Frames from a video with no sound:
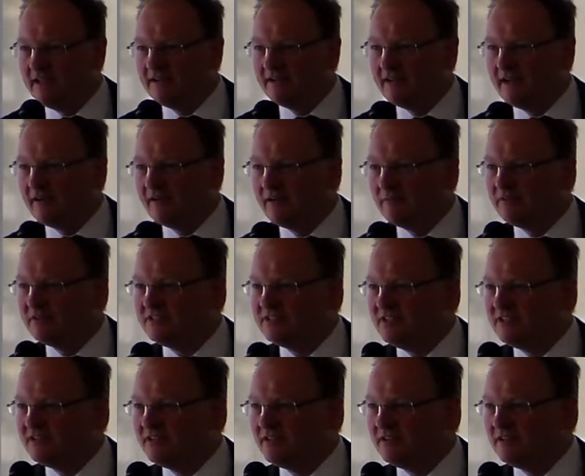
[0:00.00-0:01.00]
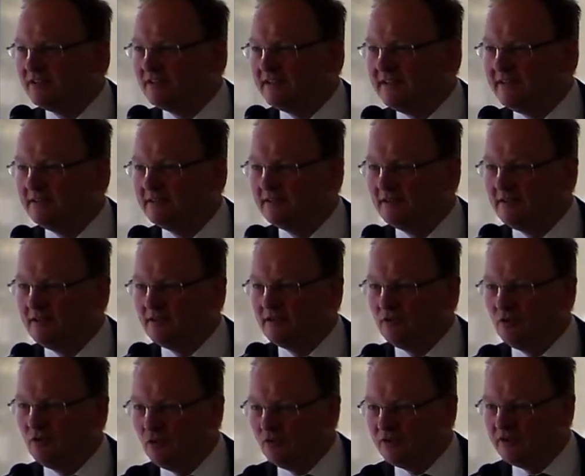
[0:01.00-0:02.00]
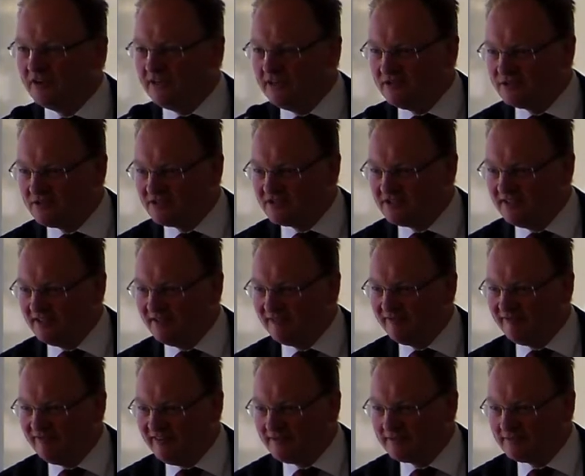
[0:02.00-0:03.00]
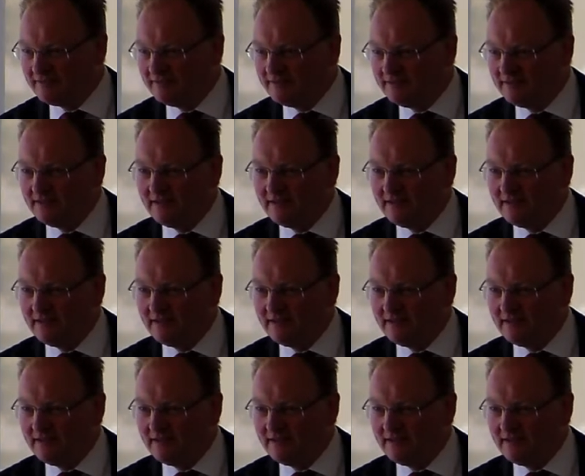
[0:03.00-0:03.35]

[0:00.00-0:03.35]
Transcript: and are a particularly good and interesting fit.